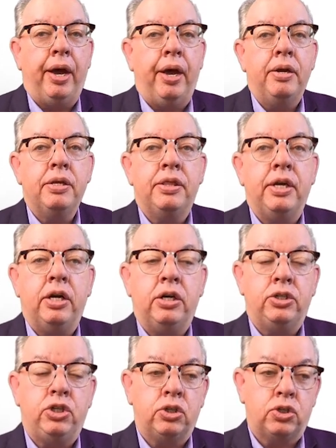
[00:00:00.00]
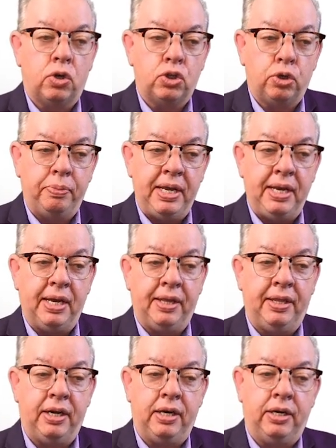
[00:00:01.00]
There's your social media.
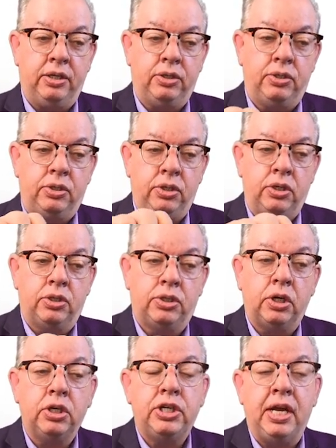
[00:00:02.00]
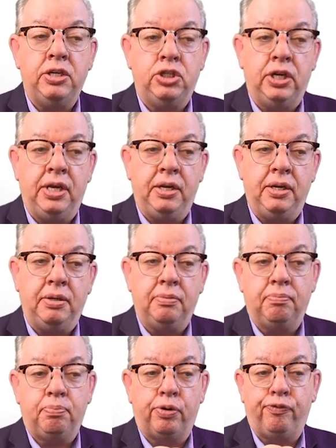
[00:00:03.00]
There's your search engine
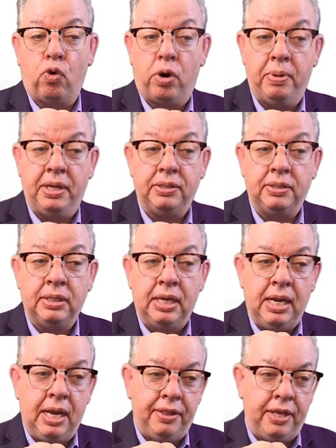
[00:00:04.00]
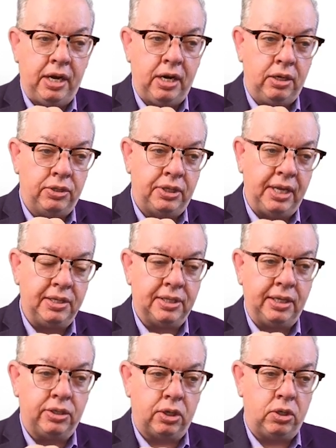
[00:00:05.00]
performance. There's things like
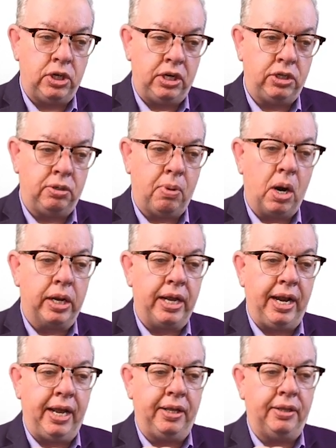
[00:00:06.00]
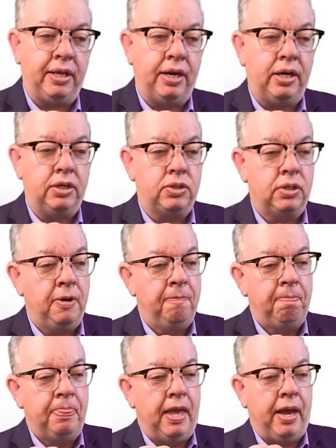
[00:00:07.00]
search engine marketing. There's
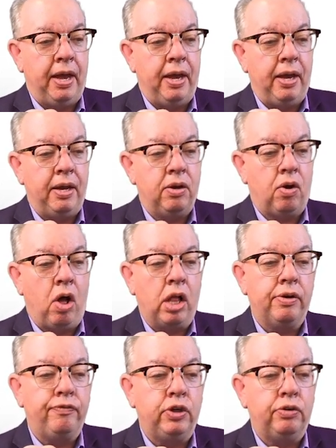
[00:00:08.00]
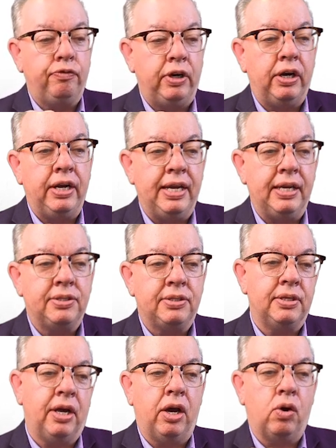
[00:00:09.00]
all of your
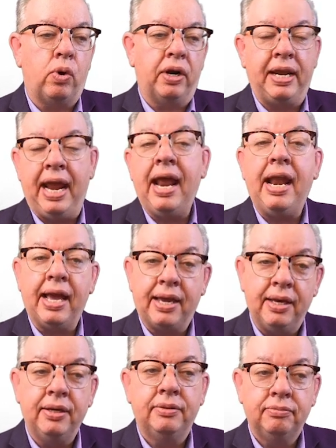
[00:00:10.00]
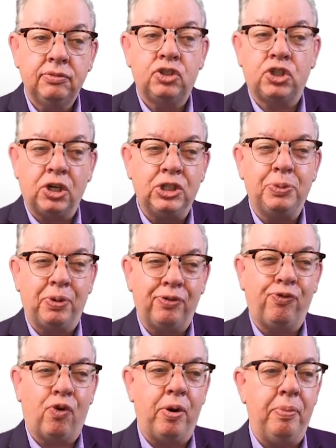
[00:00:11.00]
various organic search
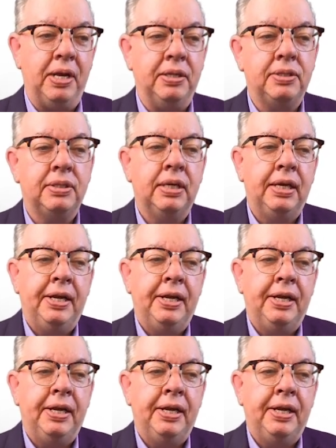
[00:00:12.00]
performance.